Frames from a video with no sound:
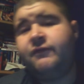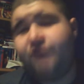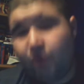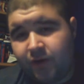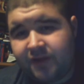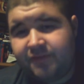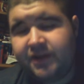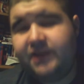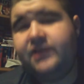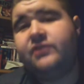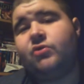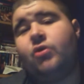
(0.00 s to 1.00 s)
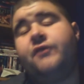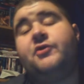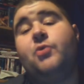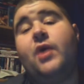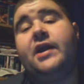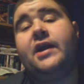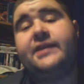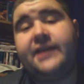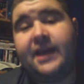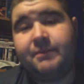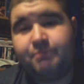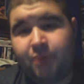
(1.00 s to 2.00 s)
4 DVDs, or if you wanted to
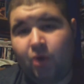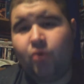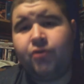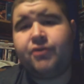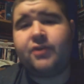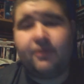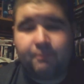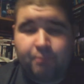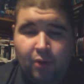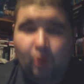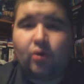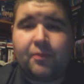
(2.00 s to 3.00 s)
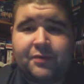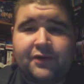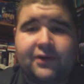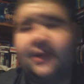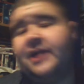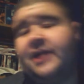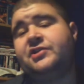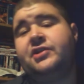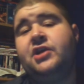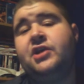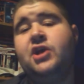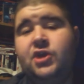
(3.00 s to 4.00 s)
get both to bulk up your
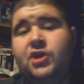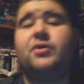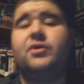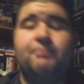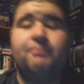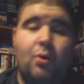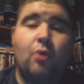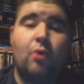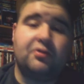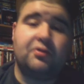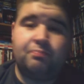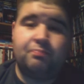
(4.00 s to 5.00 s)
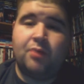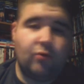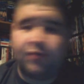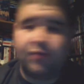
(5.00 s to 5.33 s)
collection, you can order both.